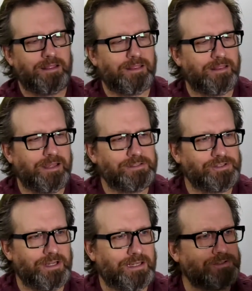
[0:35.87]
they
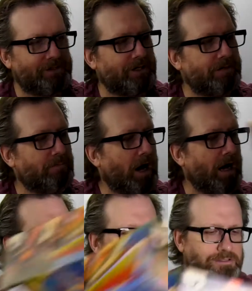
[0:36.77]
changed their
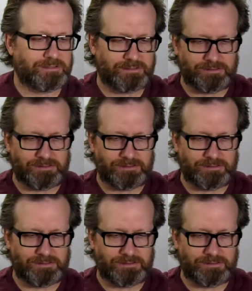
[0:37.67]
box.